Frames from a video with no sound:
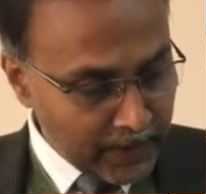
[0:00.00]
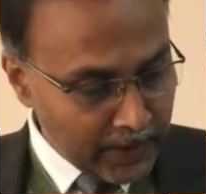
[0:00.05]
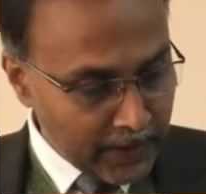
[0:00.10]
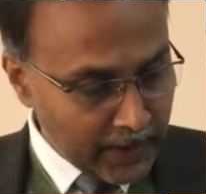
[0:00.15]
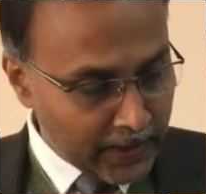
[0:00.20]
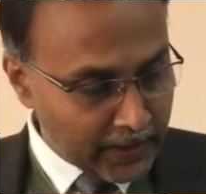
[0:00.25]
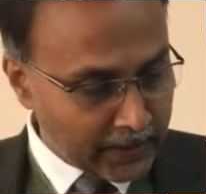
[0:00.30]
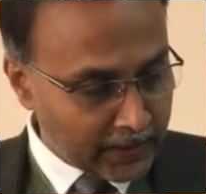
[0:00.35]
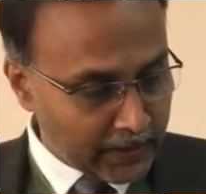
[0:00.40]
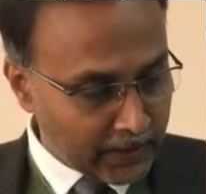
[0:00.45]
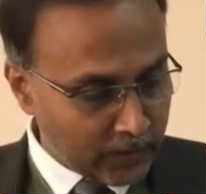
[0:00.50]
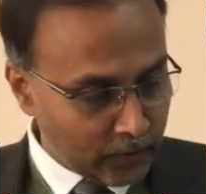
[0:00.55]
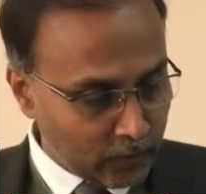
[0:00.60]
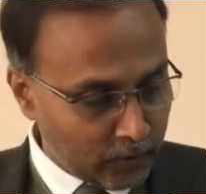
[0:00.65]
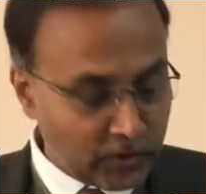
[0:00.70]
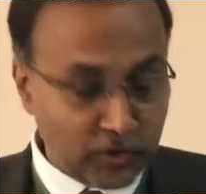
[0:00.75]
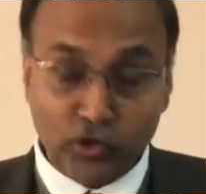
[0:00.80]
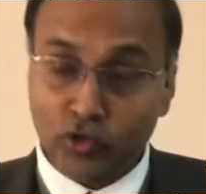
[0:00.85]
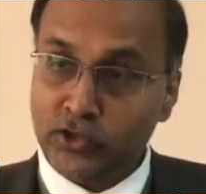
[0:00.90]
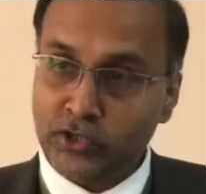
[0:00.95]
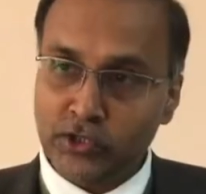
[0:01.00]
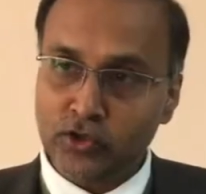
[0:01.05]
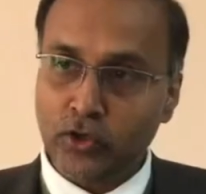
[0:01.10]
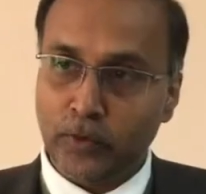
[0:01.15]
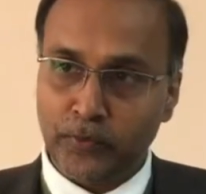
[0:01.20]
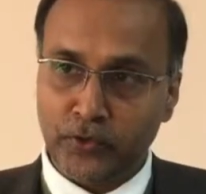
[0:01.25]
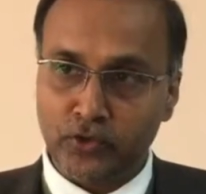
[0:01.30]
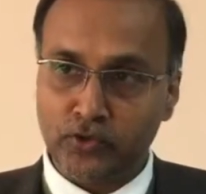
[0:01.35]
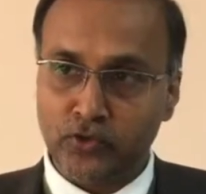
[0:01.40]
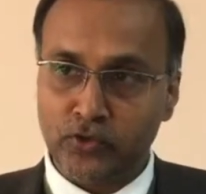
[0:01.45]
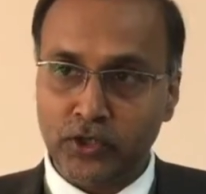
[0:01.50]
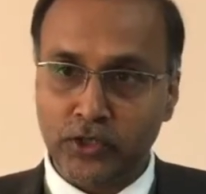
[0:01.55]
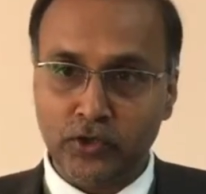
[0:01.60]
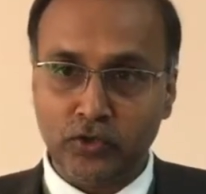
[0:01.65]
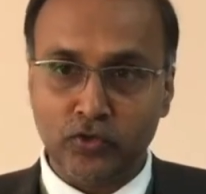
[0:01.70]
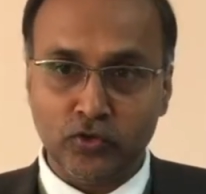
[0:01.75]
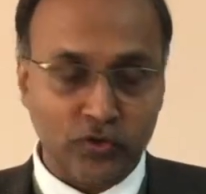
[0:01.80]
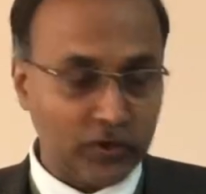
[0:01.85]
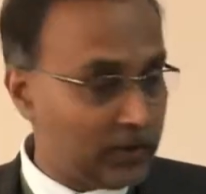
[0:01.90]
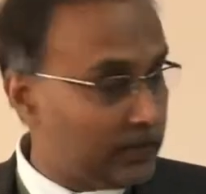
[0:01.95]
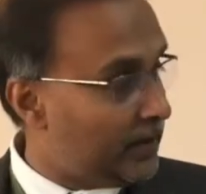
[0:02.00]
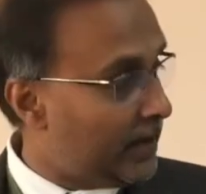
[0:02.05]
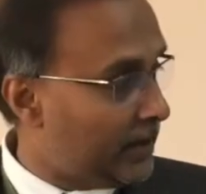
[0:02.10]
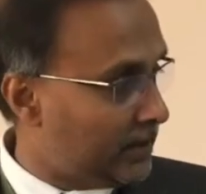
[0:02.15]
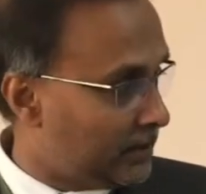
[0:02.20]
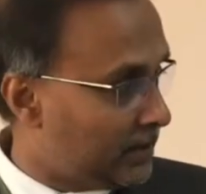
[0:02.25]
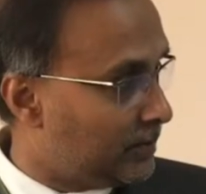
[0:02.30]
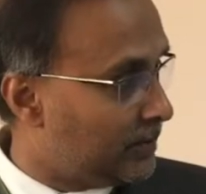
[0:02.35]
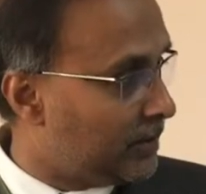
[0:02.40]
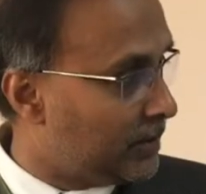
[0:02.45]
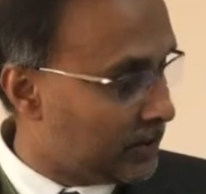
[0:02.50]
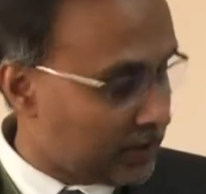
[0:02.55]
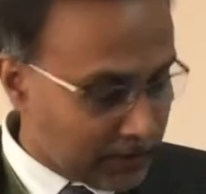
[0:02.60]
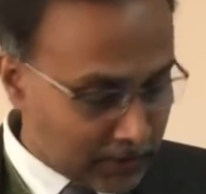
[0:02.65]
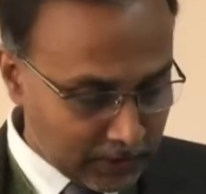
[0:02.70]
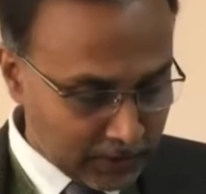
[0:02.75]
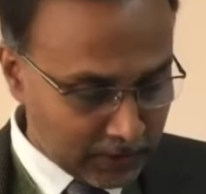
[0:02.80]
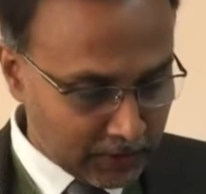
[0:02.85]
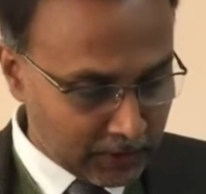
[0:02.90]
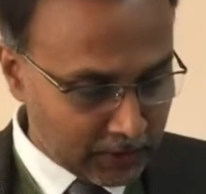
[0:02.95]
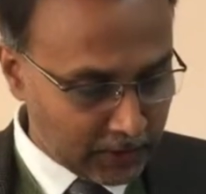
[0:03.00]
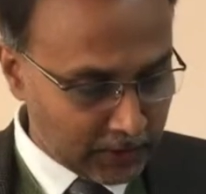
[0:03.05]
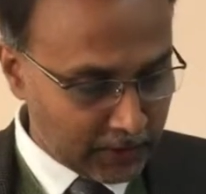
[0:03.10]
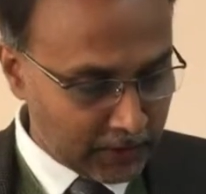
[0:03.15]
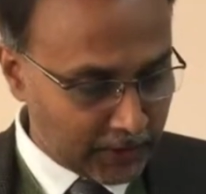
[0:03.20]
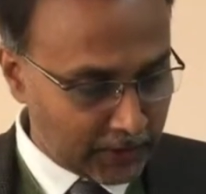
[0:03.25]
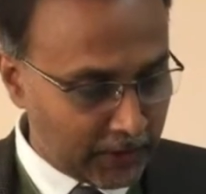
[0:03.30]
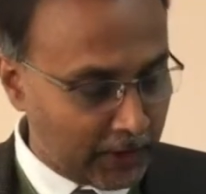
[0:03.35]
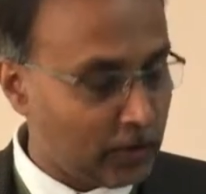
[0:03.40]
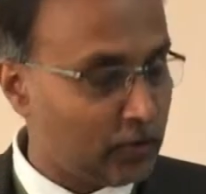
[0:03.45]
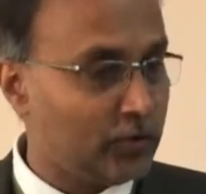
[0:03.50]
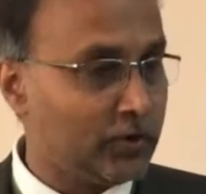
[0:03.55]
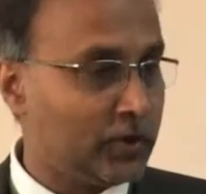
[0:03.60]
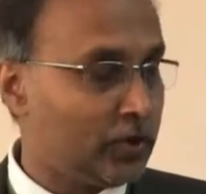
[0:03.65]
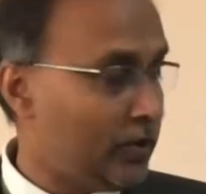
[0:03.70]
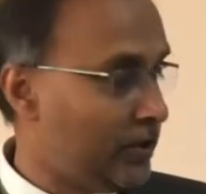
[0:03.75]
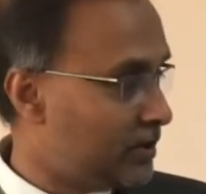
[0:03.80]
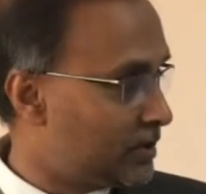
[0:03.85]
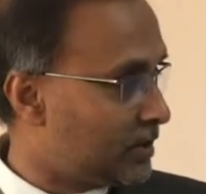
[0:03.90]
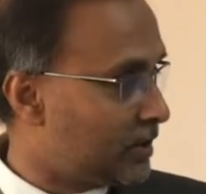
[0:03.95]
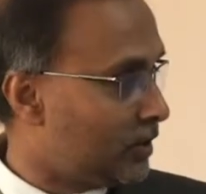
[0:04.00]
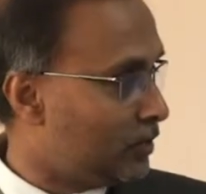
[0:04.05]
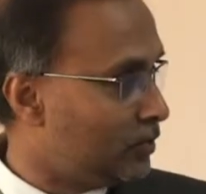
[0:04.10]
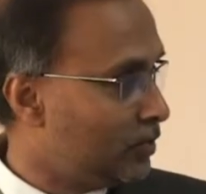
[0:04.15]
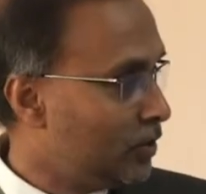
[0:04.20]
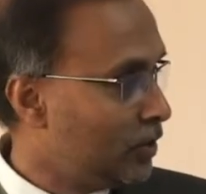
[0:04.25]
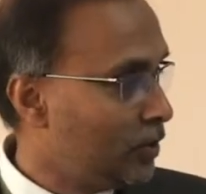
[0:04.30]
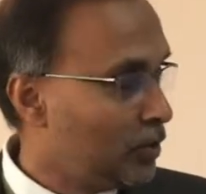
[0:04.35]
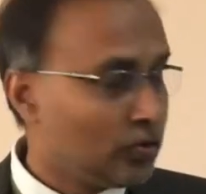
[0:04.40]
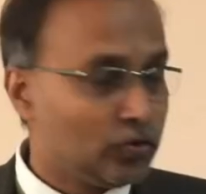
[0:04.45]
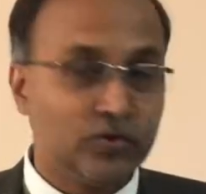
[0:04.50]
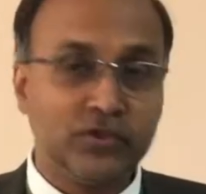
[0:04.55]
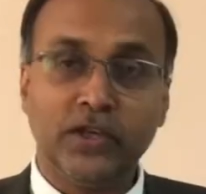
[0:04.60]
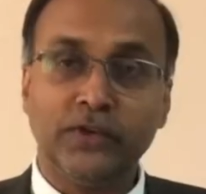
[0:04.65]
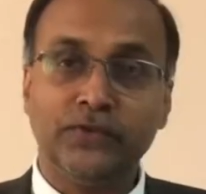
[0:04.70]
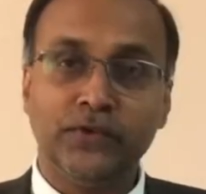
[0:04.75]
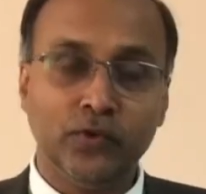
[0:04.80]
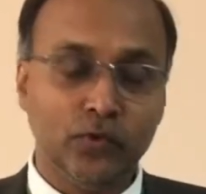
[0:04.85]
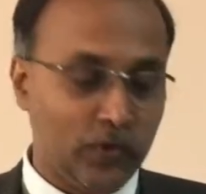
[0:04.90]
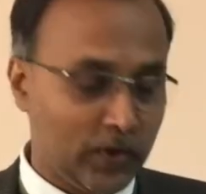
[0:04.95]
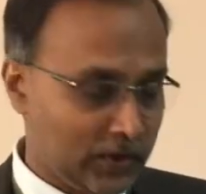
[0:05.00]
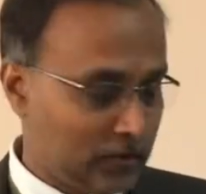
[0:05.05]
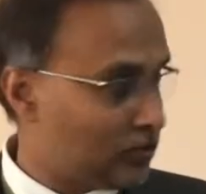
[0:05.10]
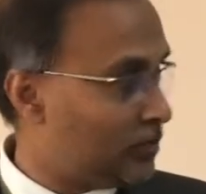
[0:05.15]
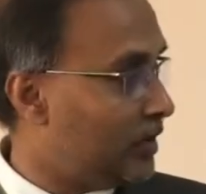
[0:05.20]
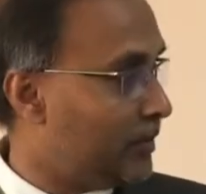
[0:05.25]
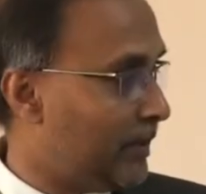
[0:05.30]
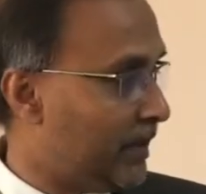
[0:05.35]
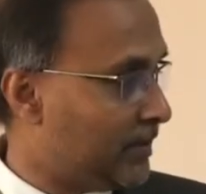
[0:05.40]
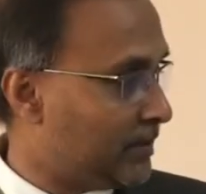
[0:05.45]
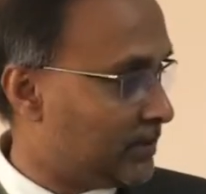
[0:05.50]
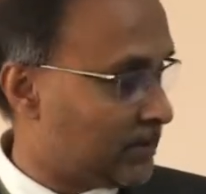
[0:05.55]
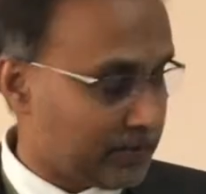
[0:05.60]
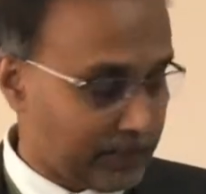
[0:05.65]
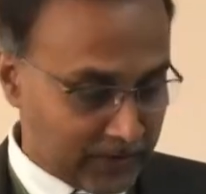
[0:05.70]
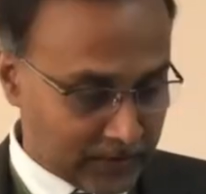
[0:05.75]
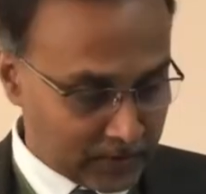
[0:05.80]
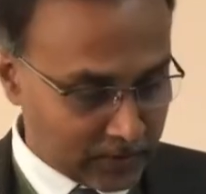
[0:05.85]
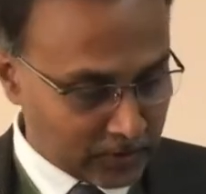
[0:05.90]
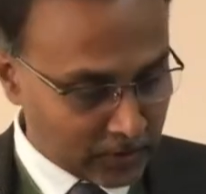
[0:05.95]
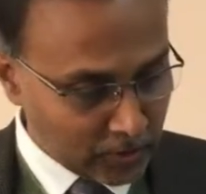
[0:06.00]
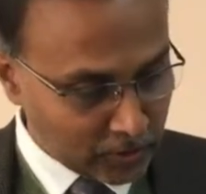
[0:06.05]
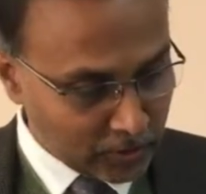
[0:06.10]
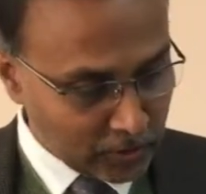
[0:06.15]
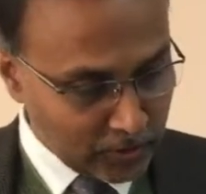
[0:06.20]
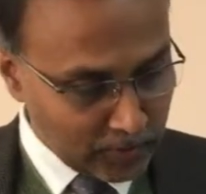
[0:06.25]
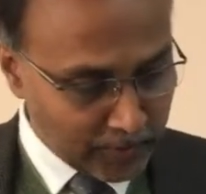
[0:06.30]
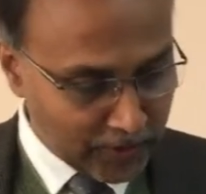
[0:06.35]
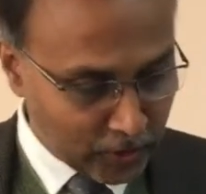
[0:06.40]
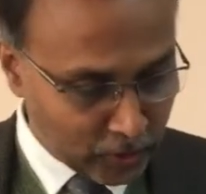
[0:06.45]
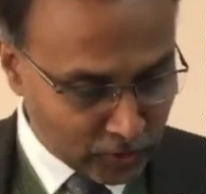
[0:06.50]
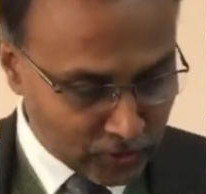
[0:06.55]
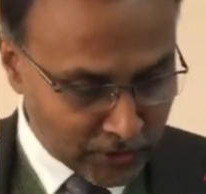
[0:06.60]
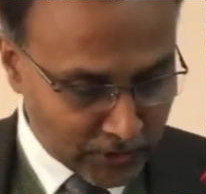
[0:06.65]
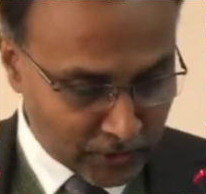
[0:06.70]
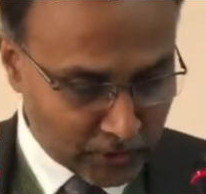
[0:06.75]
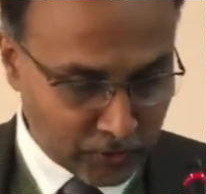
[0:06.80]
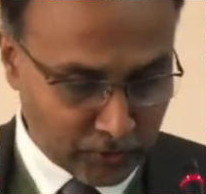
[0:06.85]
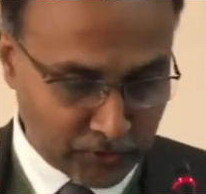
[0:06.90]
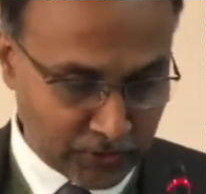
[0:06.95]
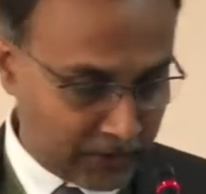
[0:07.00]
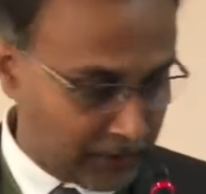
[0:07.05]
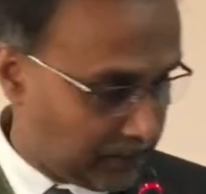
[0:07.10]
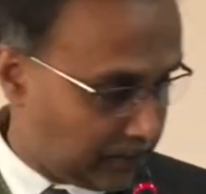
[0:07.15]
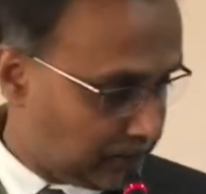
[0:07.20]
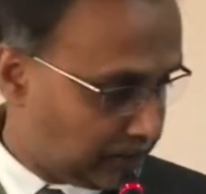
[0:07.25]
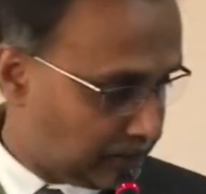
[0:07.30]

And uh, we took this opportunity to invite him here, uh, and I'll request now to say a few words to the participants. Dr. Manoj Nardeosingh.